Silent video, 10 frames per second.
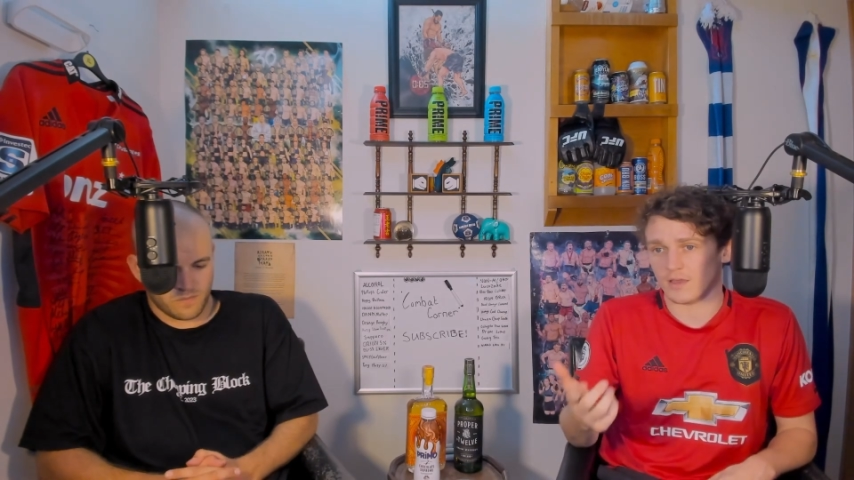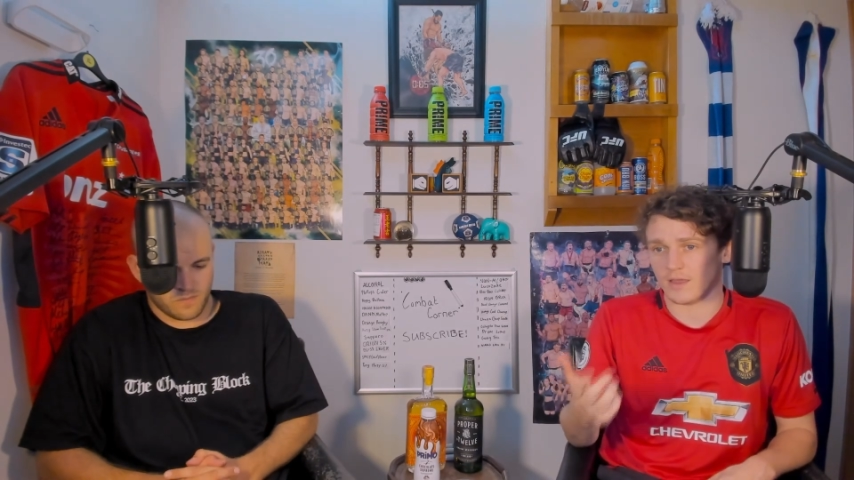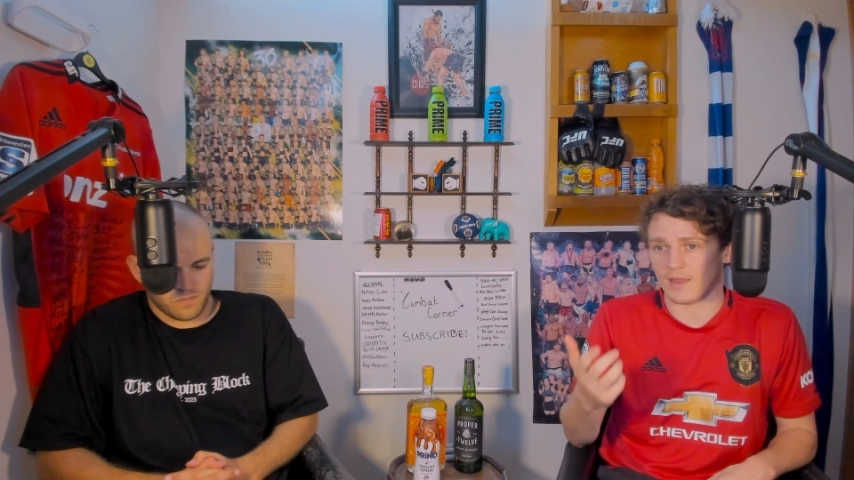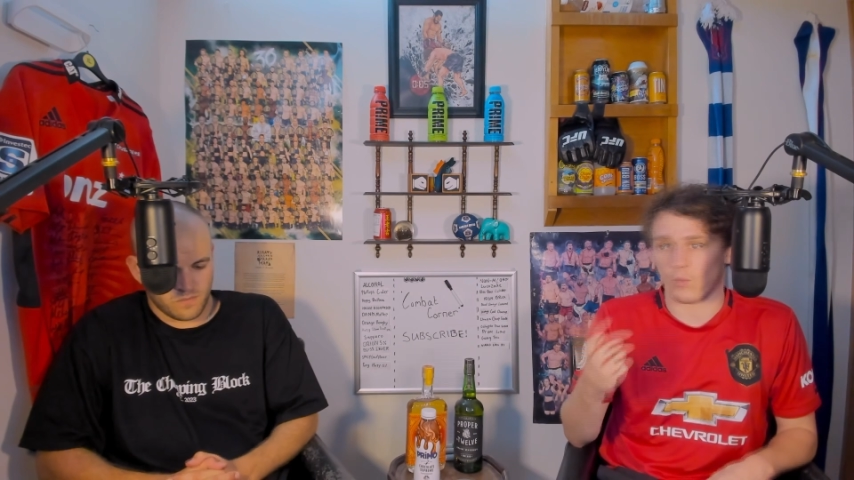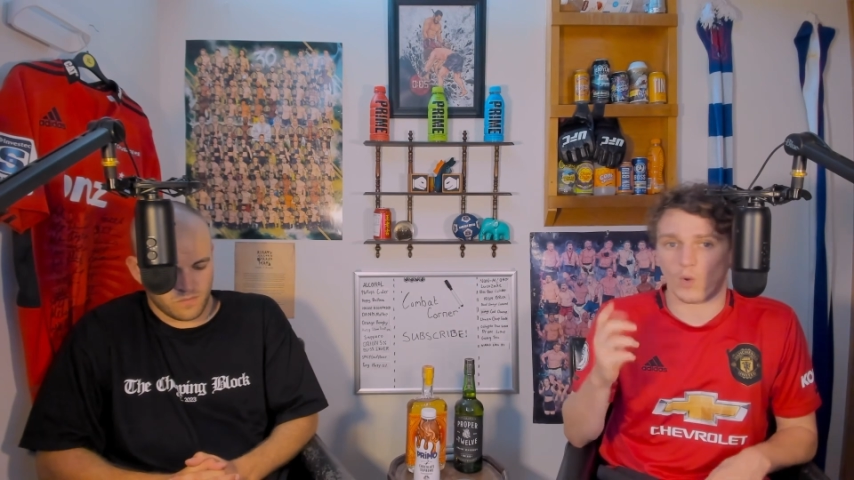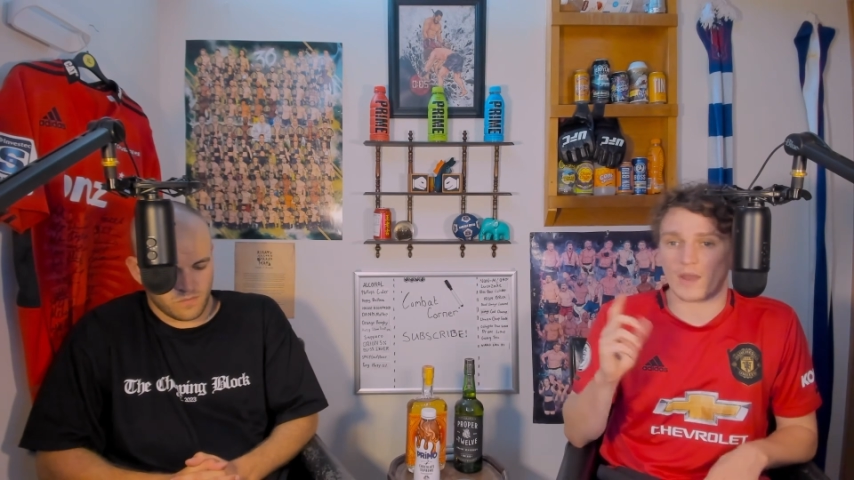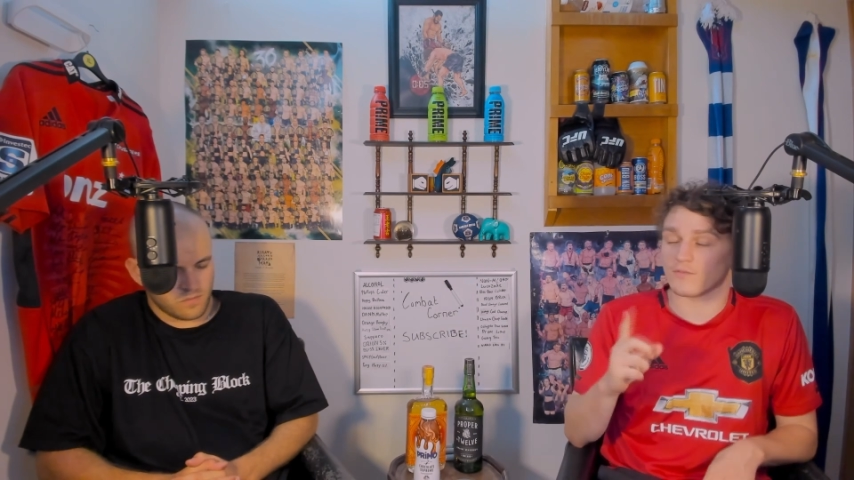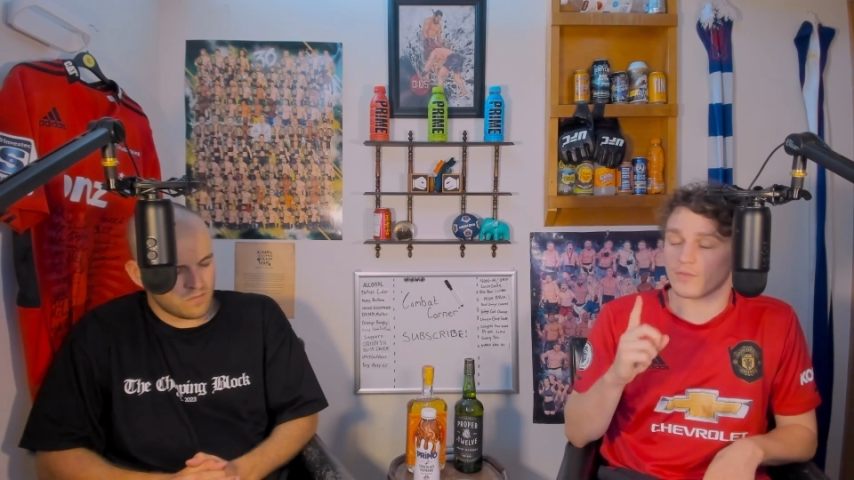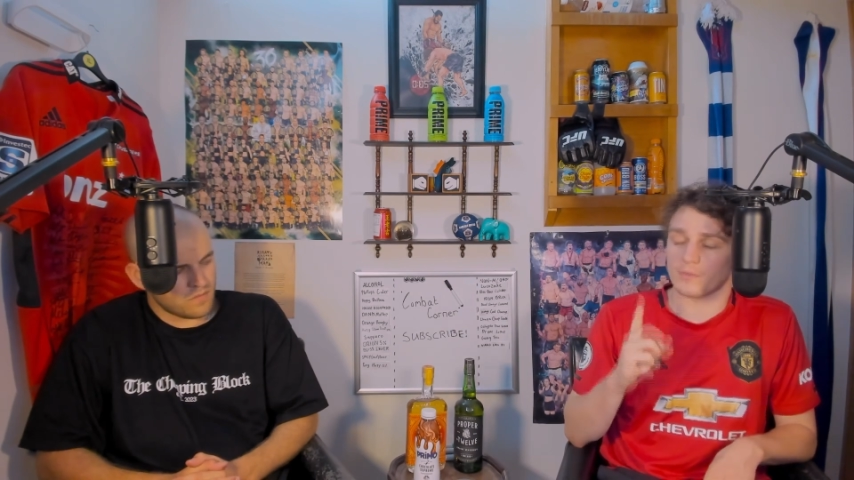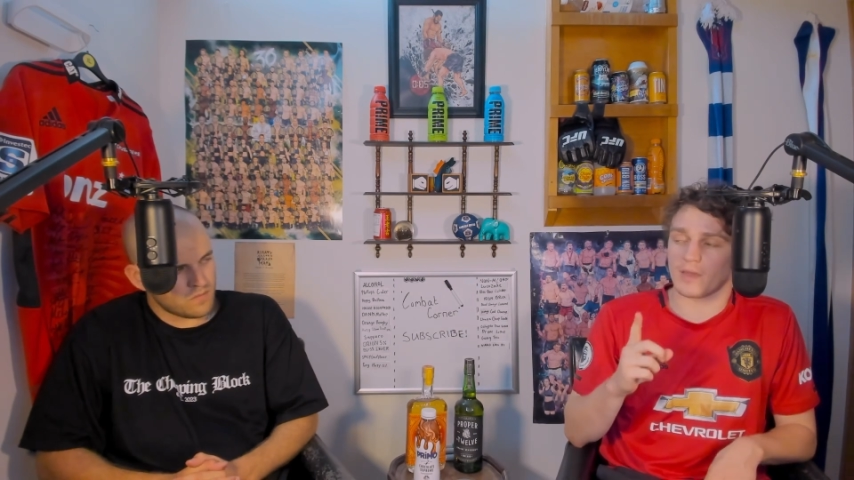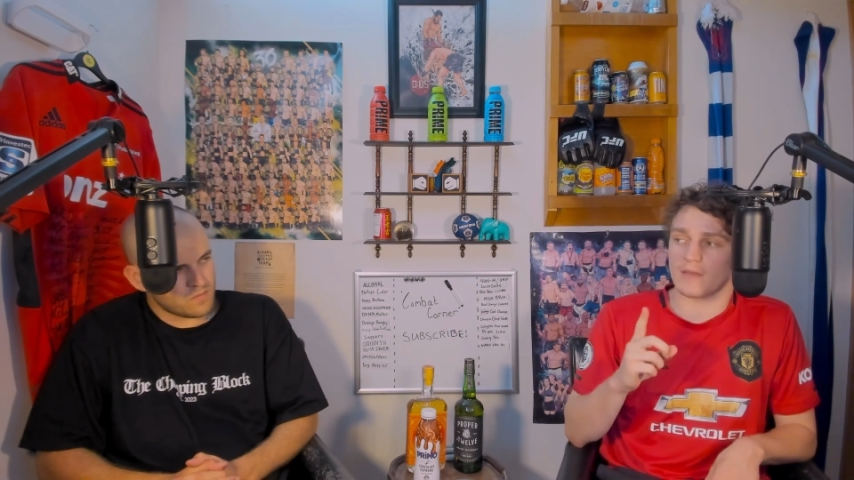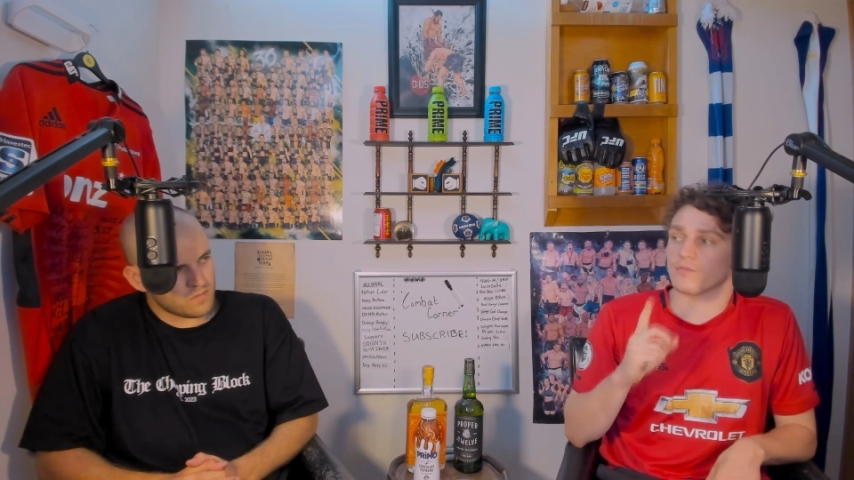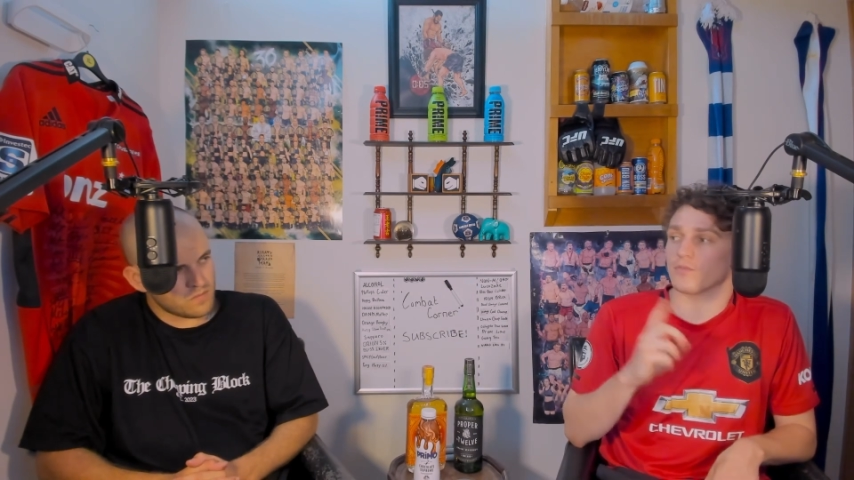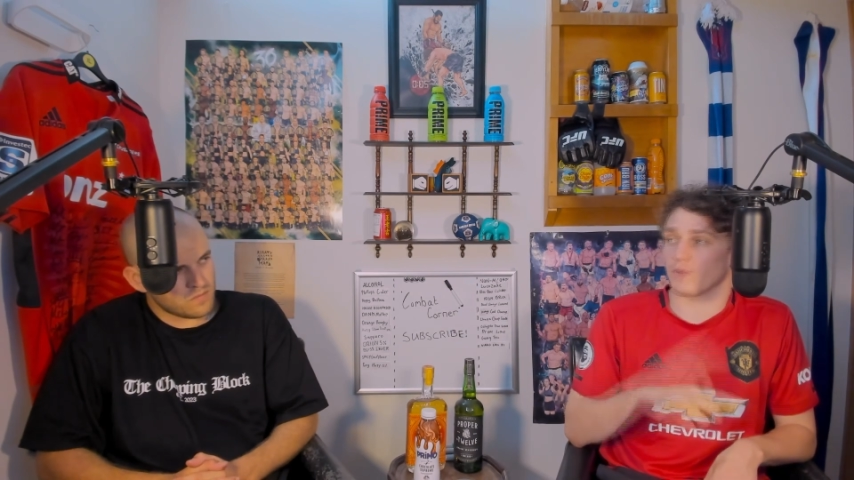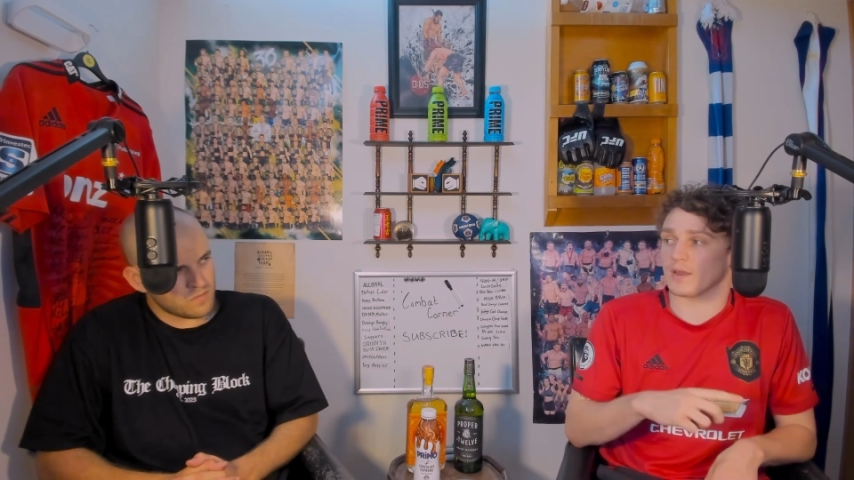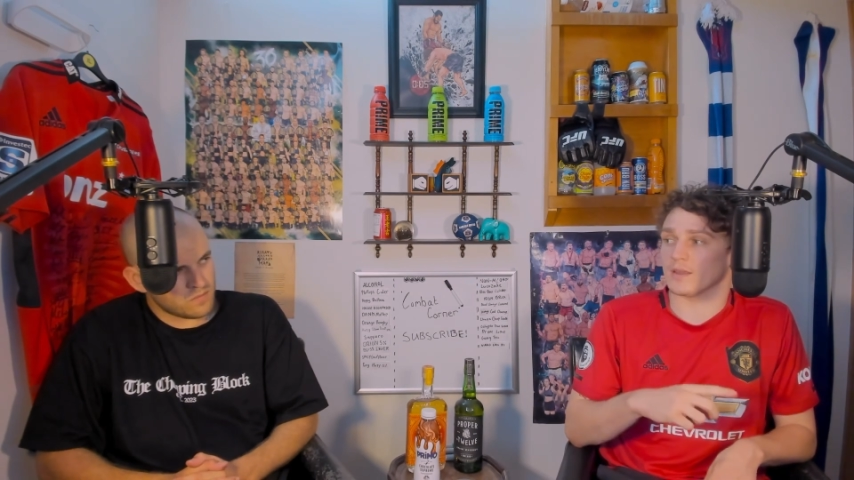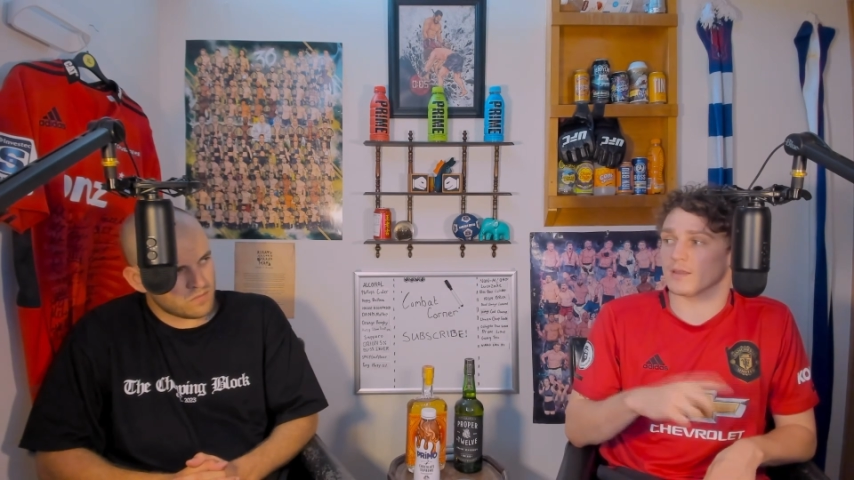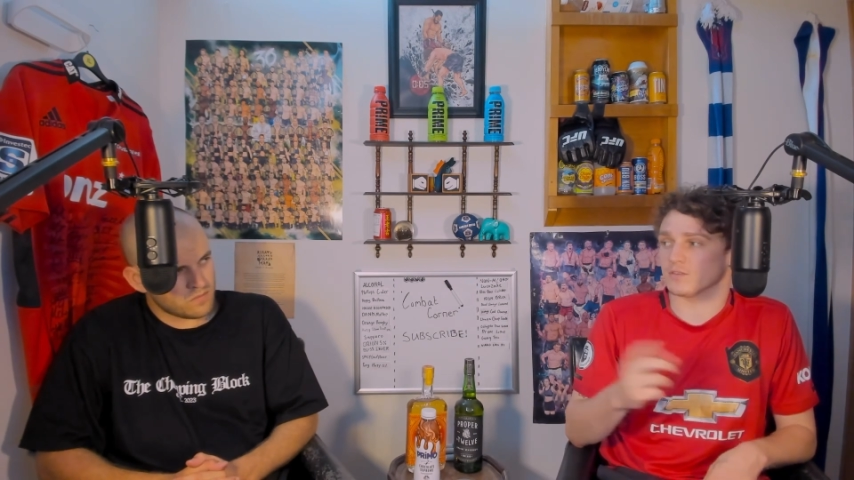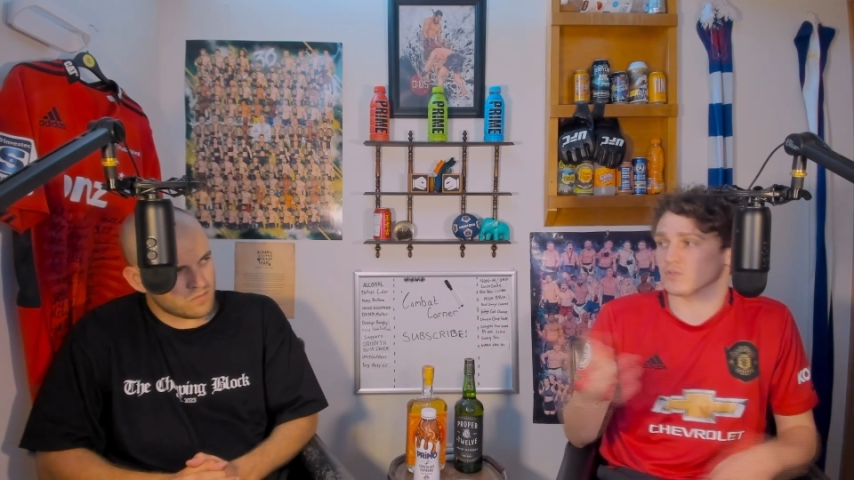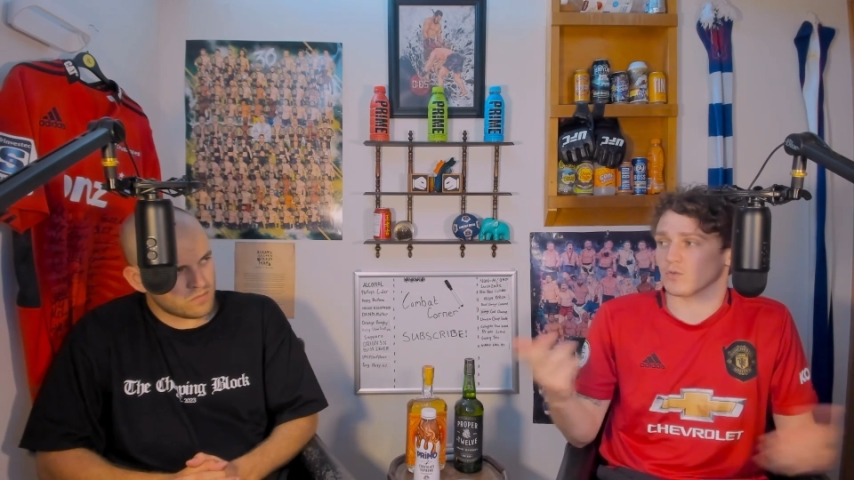and one of them gave
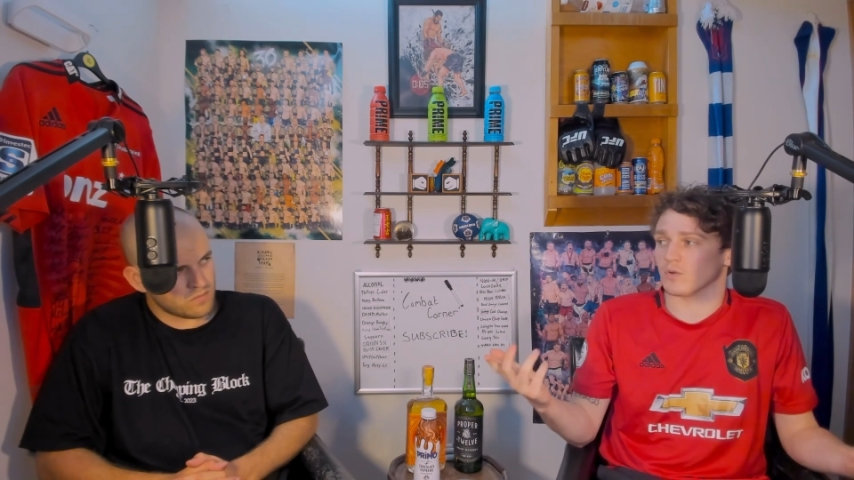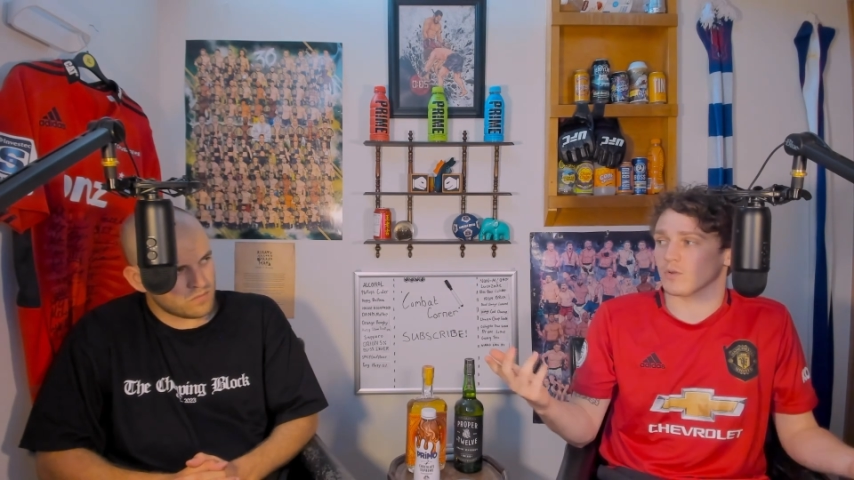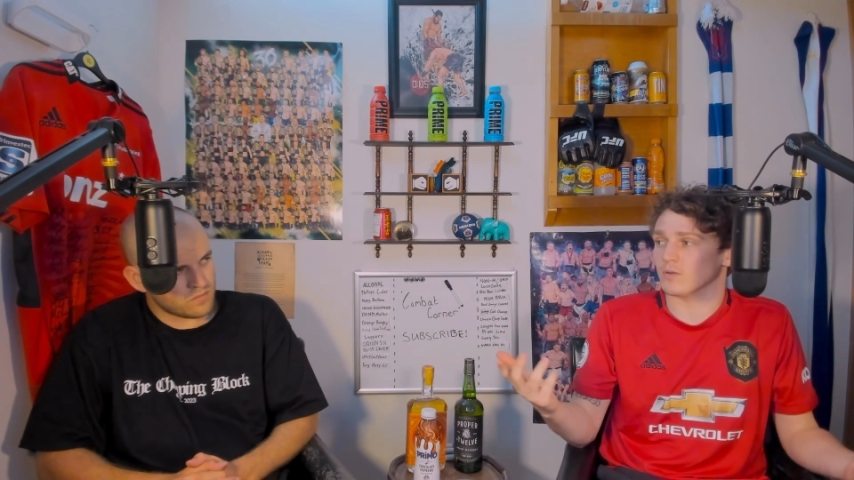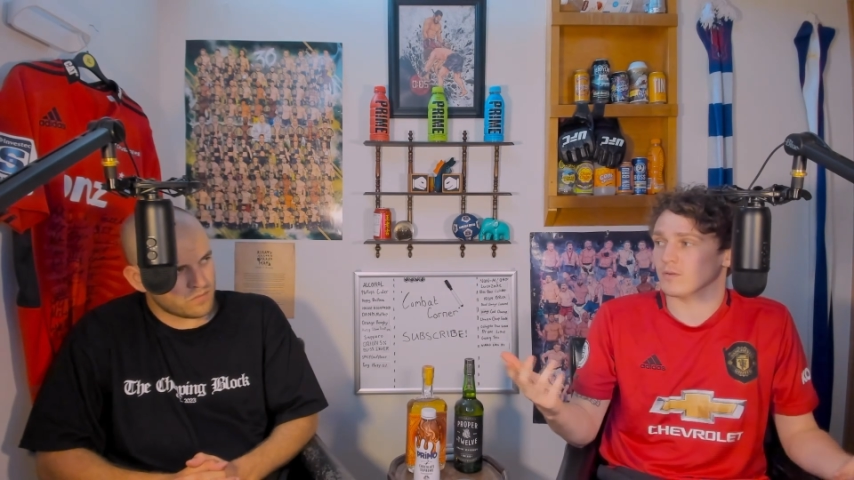3 to Sean.